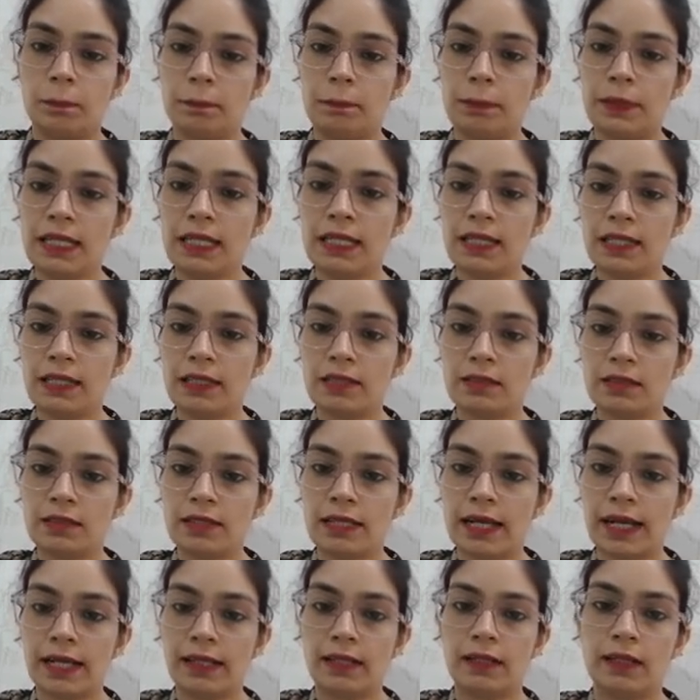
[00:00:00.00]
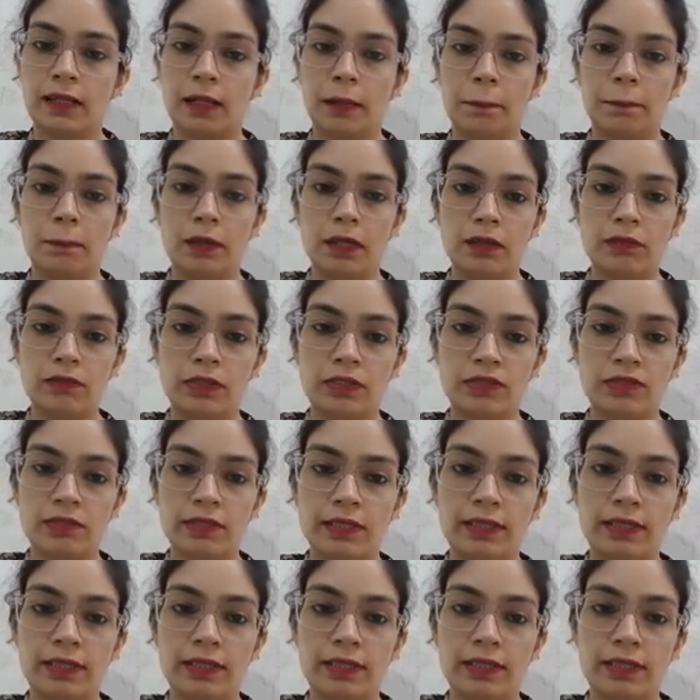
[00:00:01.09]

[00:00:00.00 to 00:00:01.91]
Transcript: B is that number which is